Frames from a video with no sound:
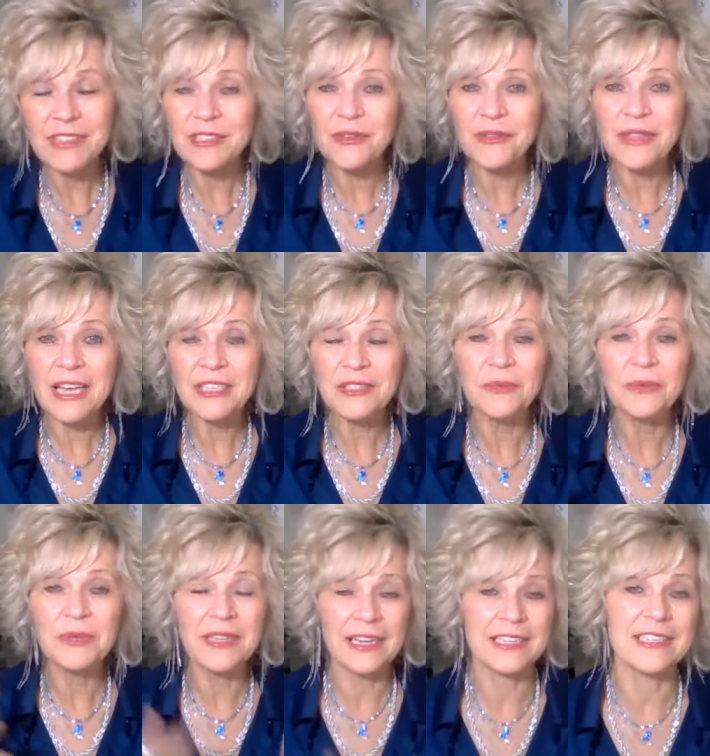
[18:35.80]
So that's what
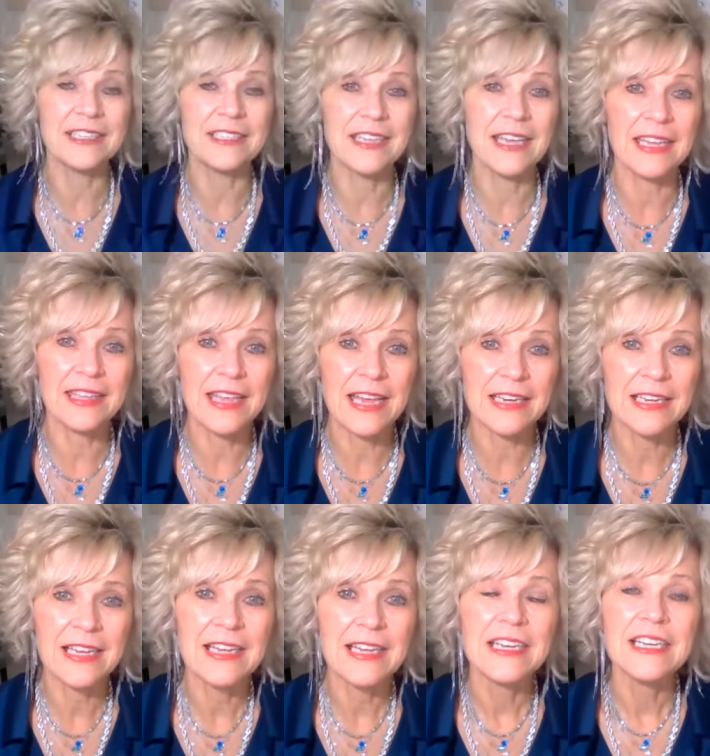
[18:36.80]
we like to say that
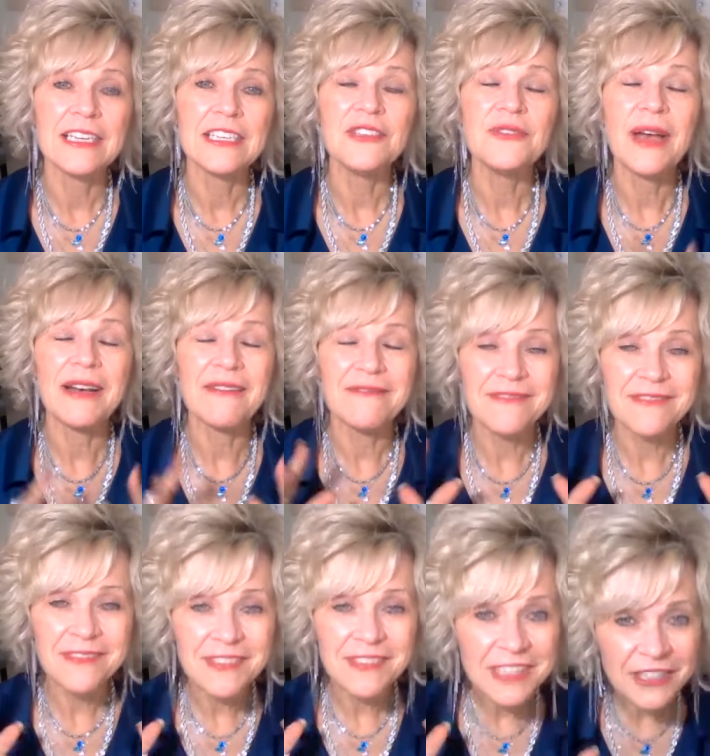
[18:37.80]
you have
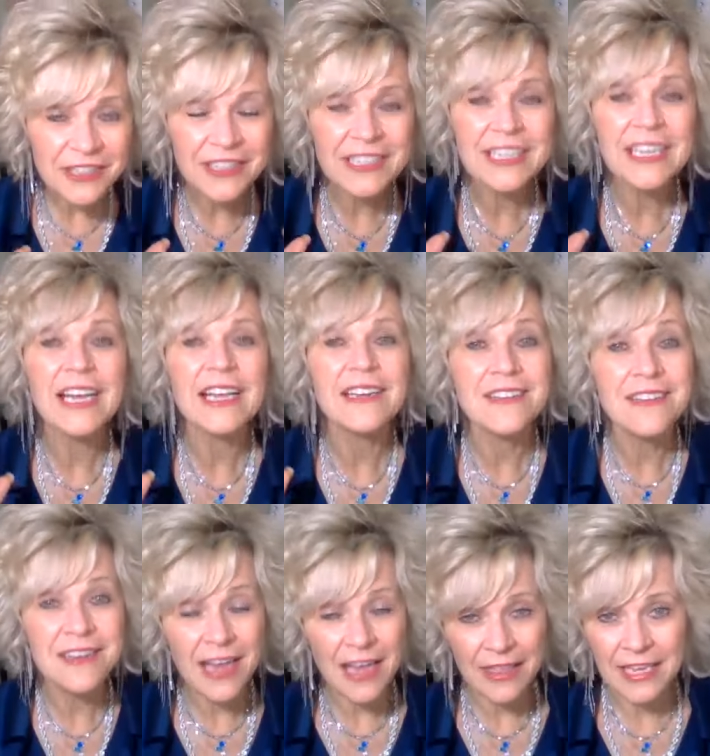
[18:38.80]
literally
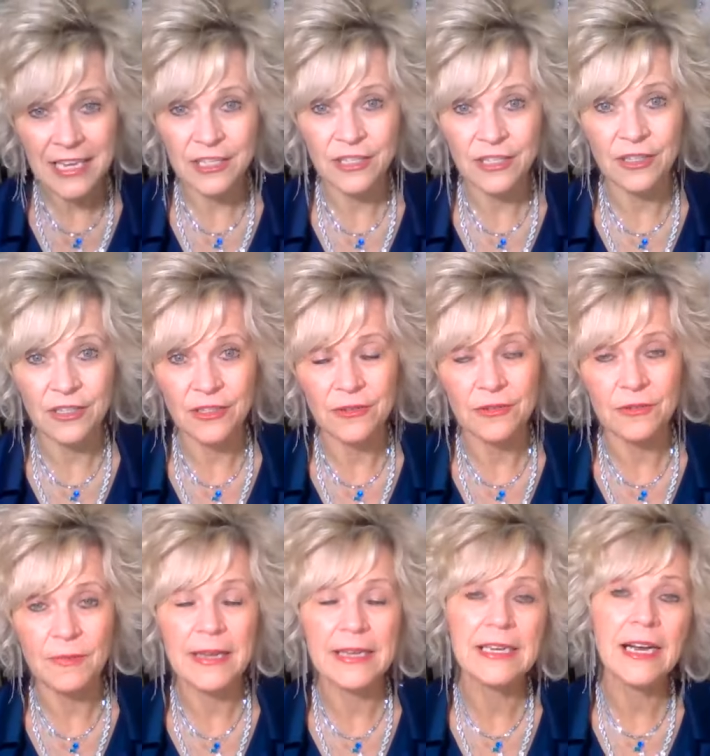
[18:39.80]
nothing to
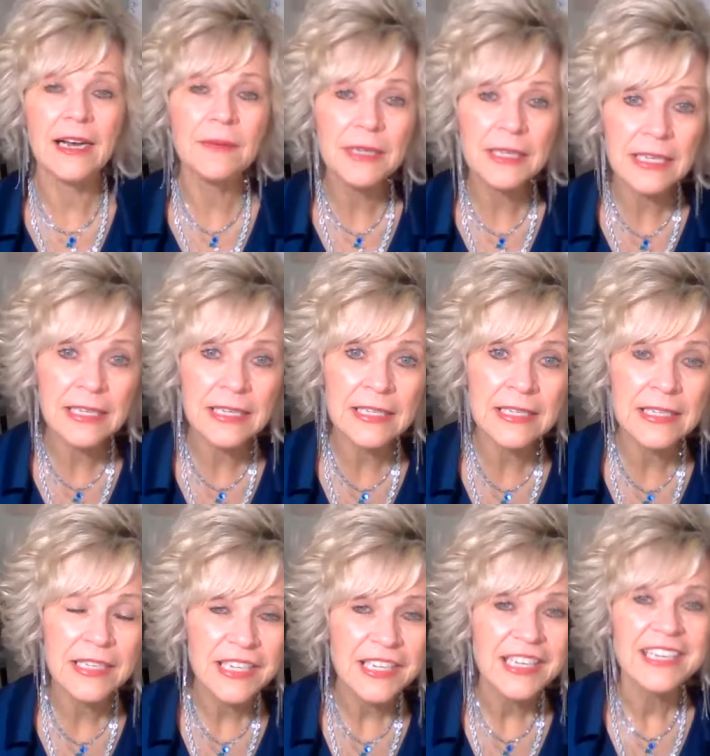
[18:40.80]
lose by coming
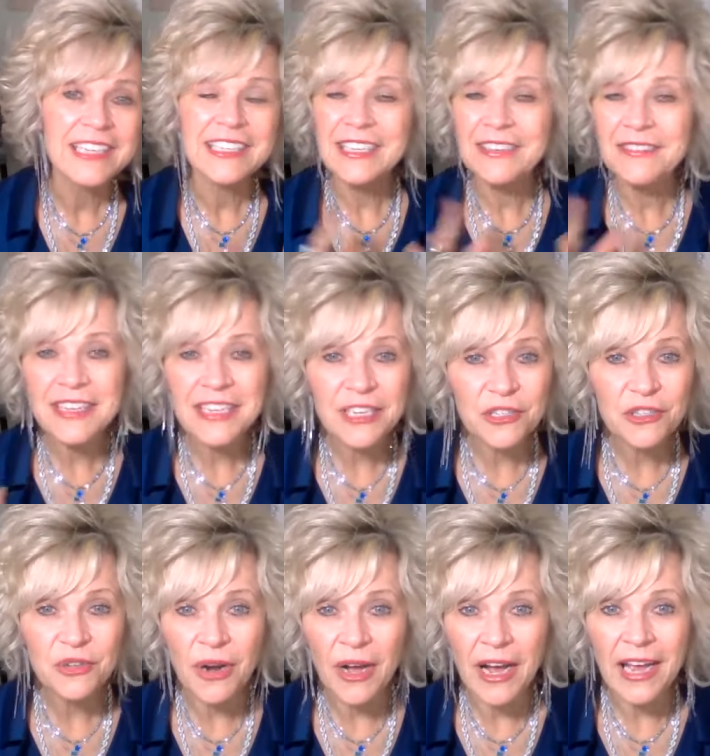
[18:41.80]
in, giving it a
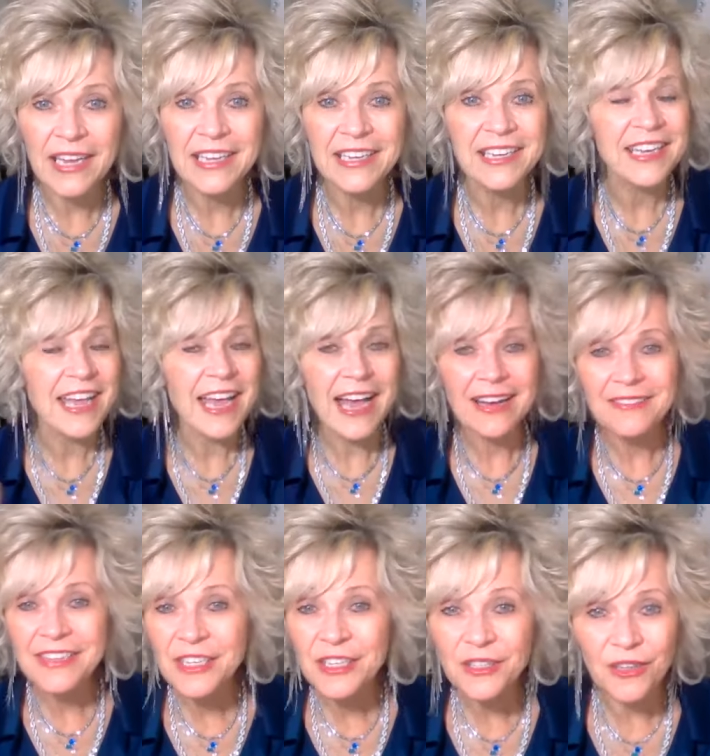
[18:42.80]
try,
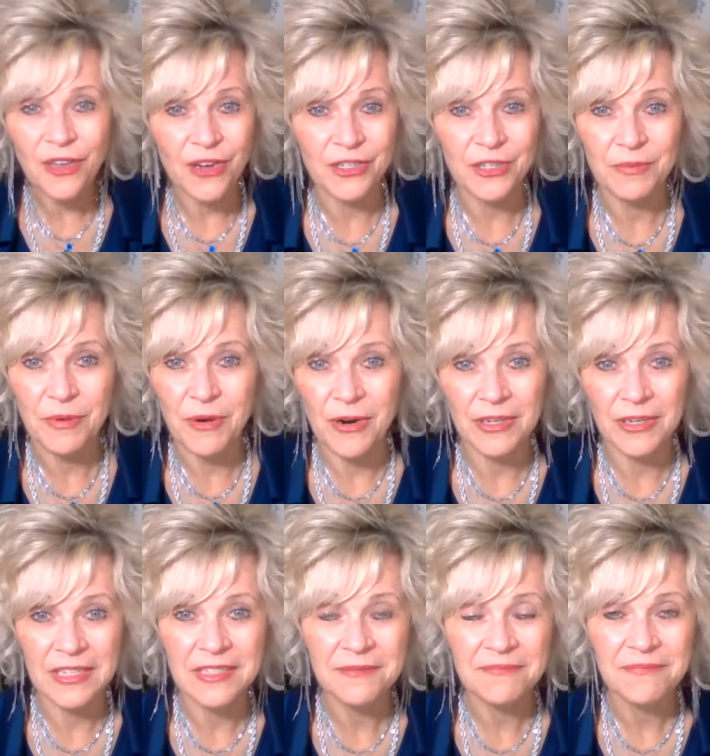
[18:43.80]
having a launch
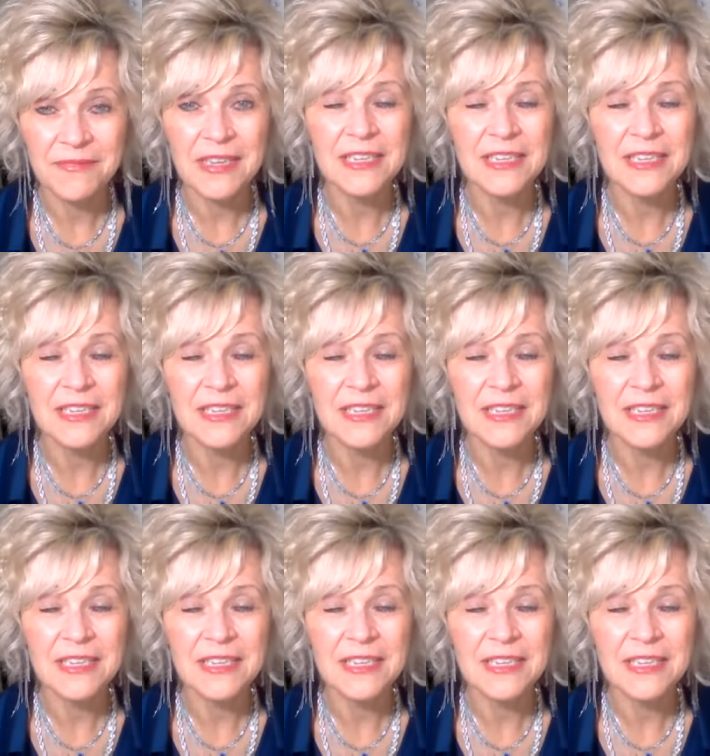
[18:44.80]
party.